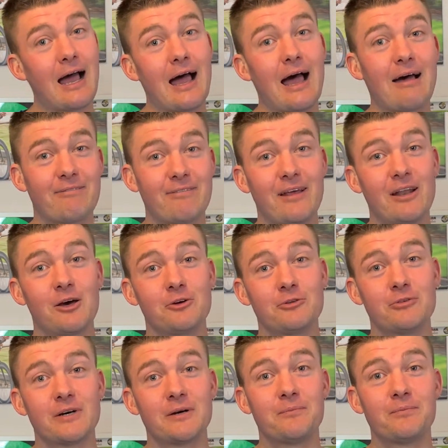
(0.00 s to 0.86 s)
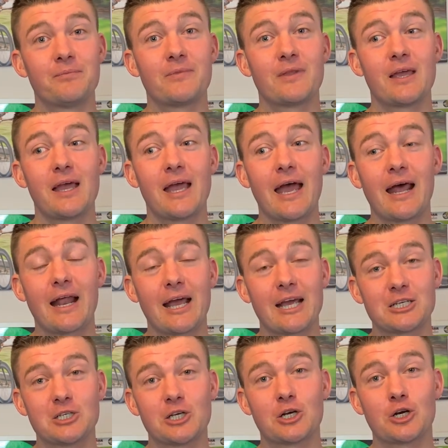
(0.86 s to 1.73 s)
I fell over and I
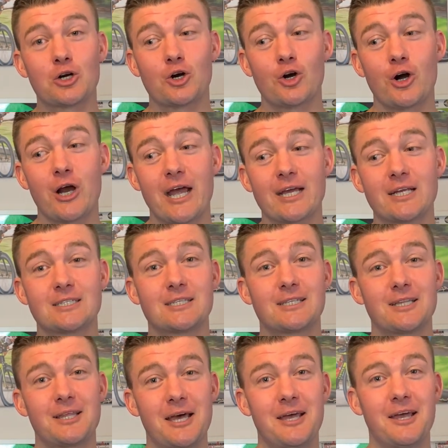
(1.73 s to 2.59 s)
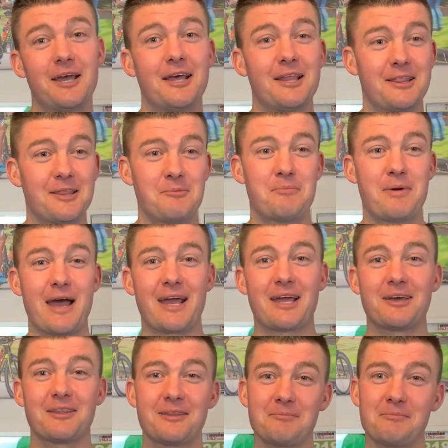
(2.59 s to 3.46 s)
actually cracked the
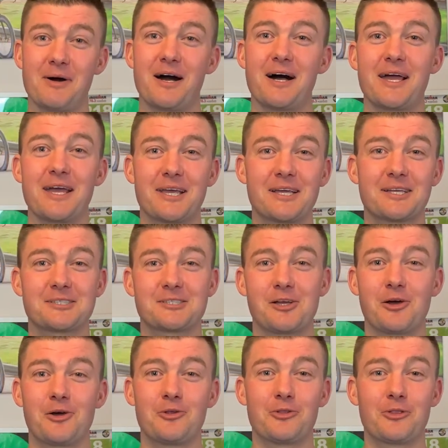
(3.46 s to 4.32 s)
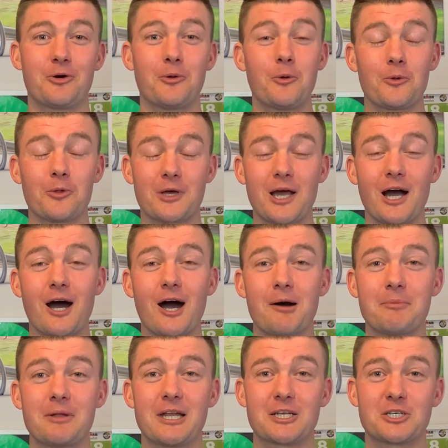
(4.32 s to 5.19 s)
back of the bike, so all the
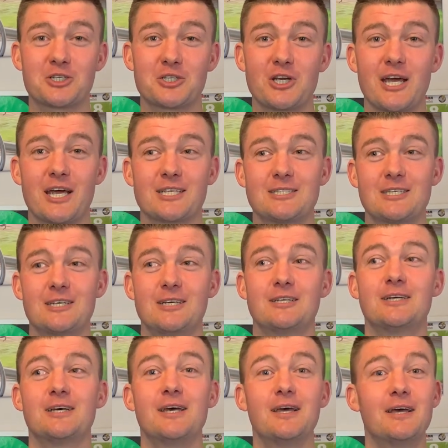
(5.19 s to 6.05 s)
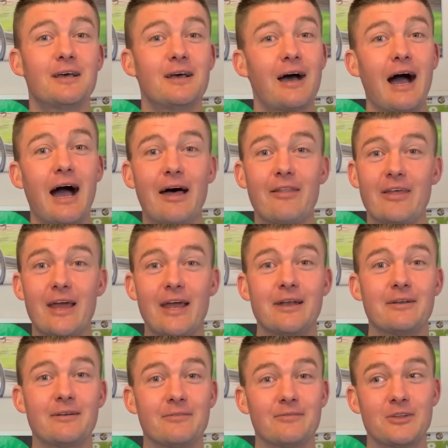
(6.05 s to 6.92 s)
carbon had shattered.
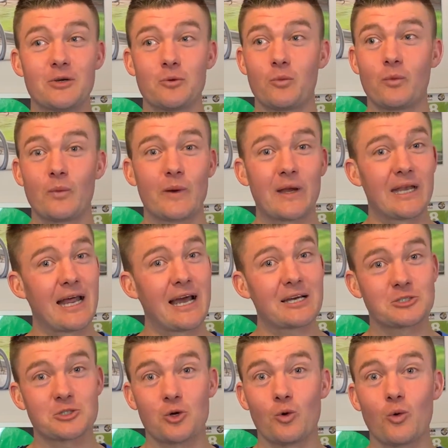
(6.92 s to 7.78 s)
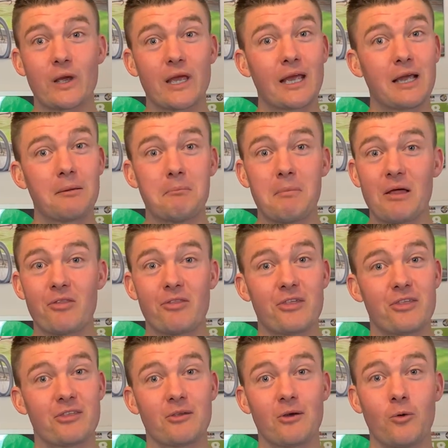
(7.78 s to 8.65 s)
We're now talking a
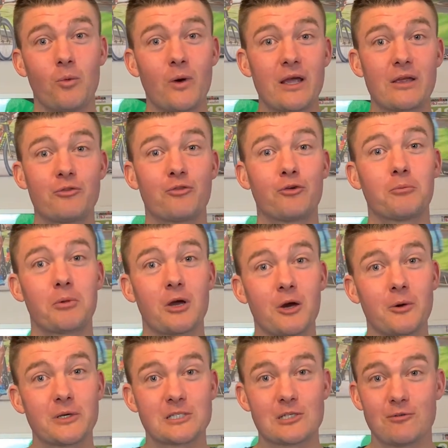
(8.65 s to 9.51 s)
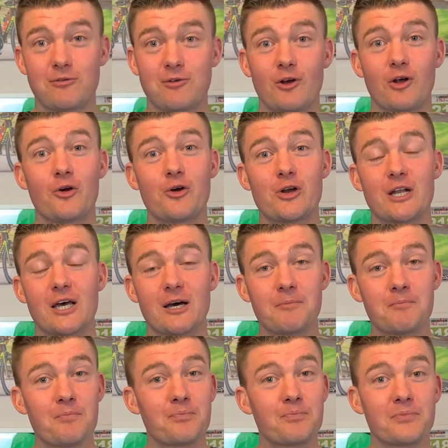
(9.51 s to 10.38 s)
month away from going to
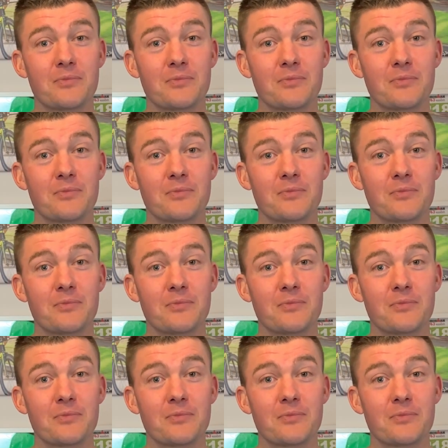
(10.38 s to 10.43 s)
Florida.